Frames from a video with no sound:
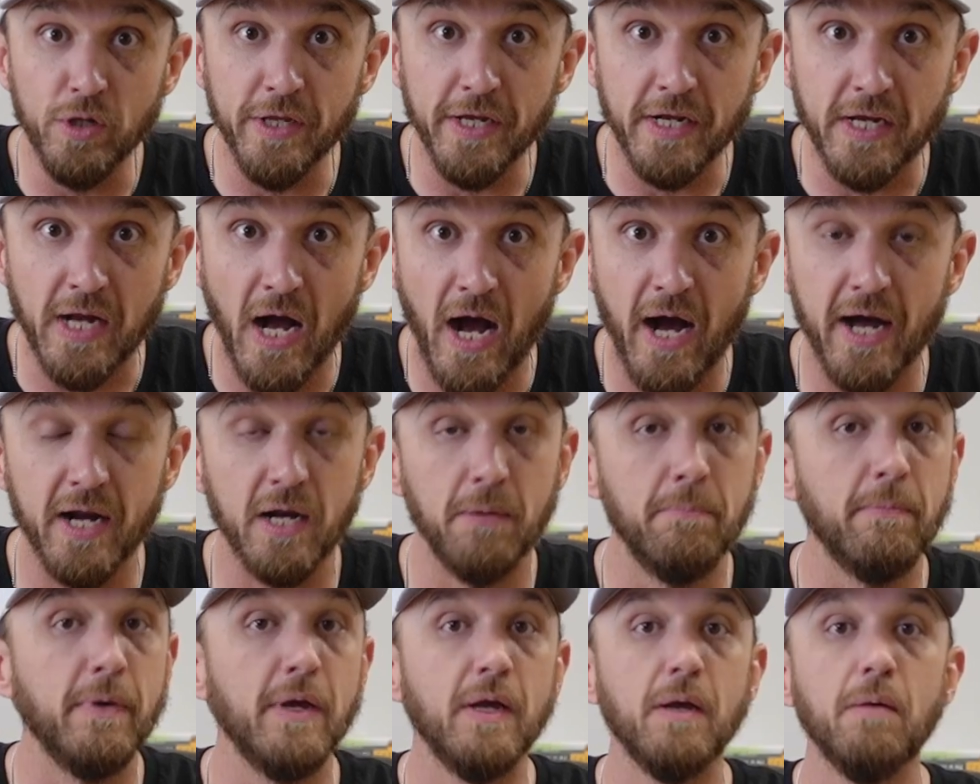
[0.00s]

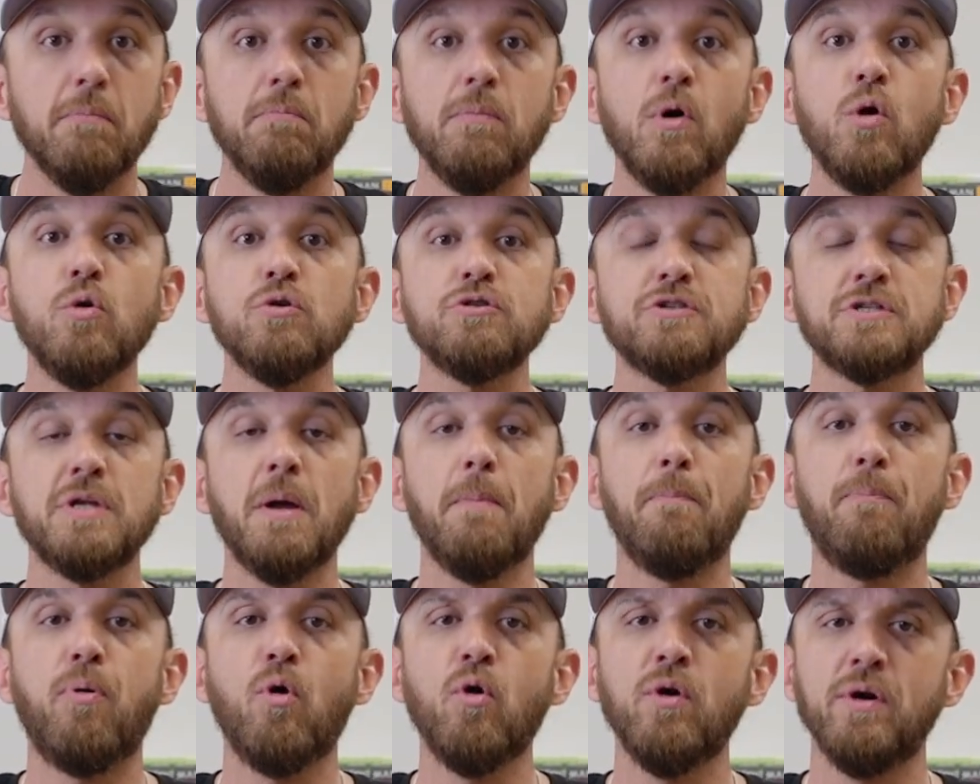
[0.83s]
economy, most
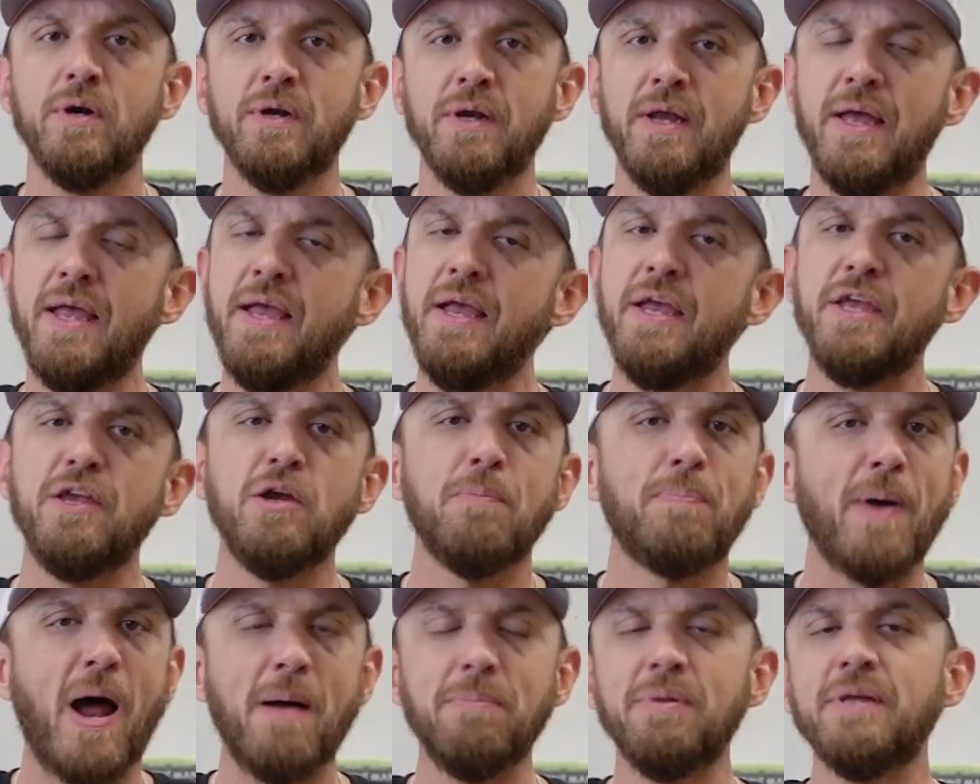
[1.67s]
important. You're
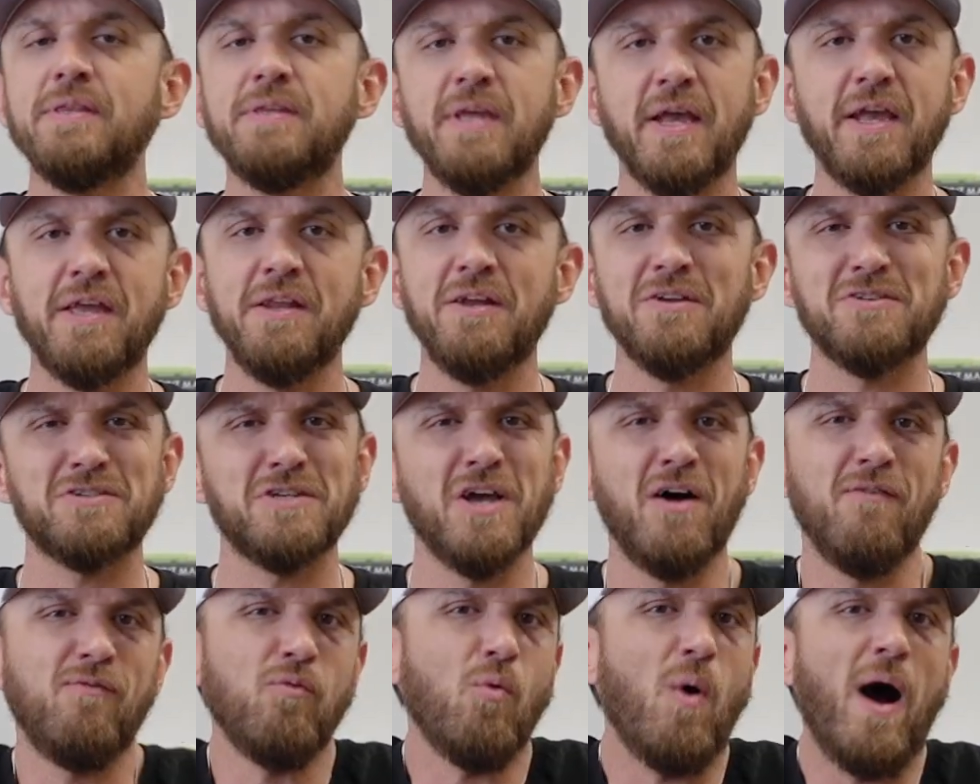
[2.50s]
probably thinking to
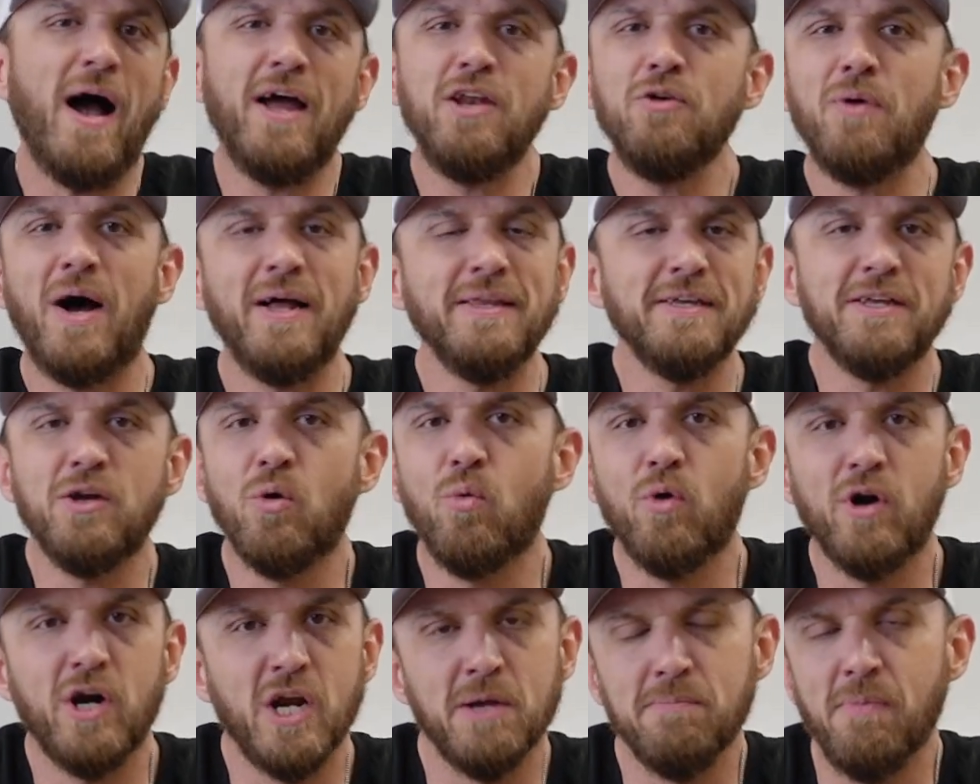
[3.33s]
yourself, why do I need to
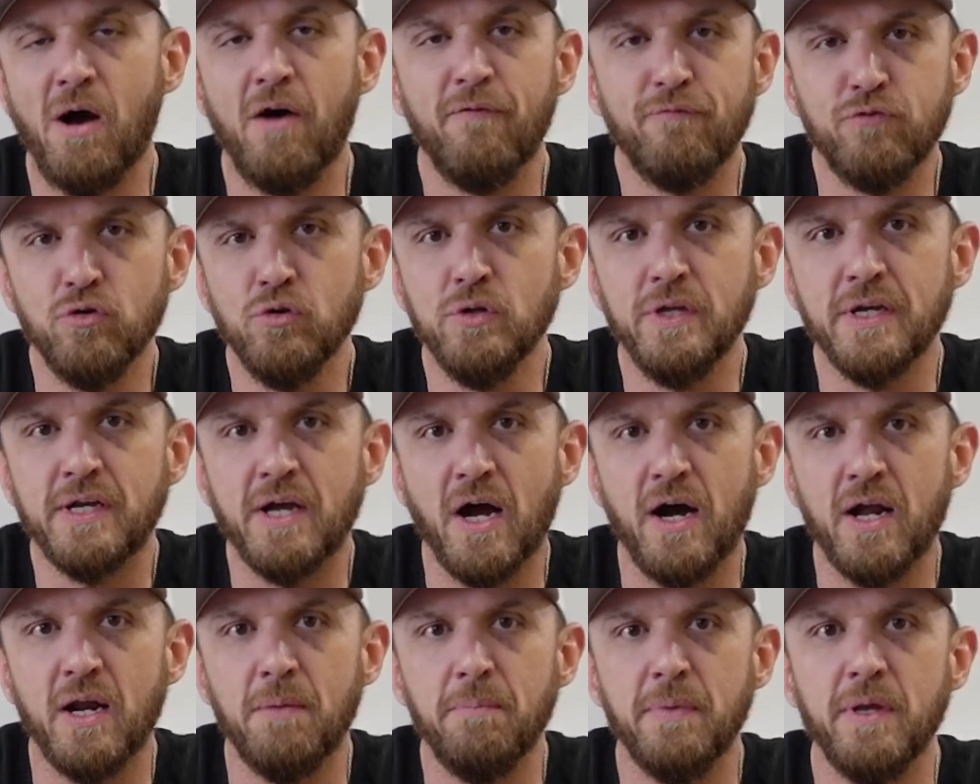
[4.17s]
worry about fuel
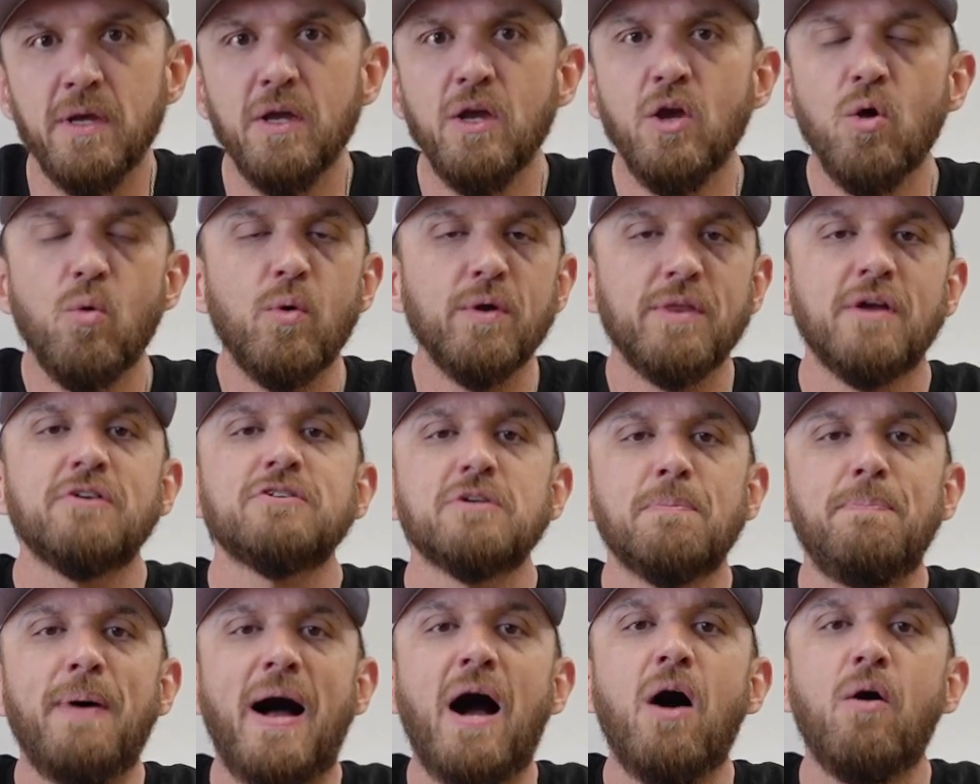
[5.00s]
economy when there's a
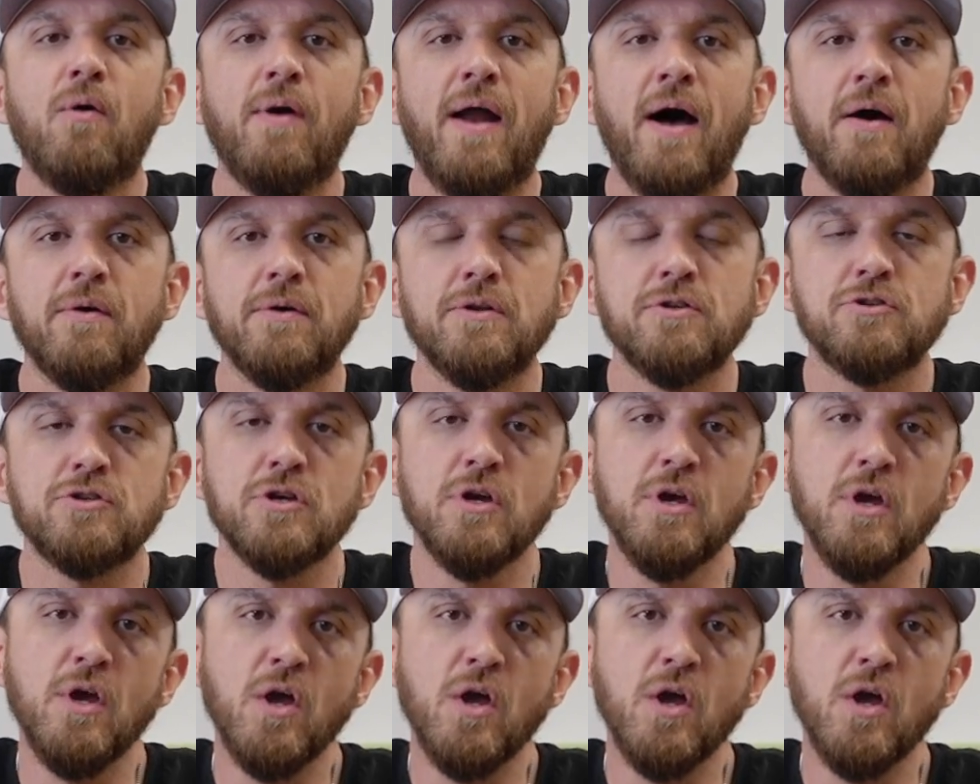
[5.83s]
power outage?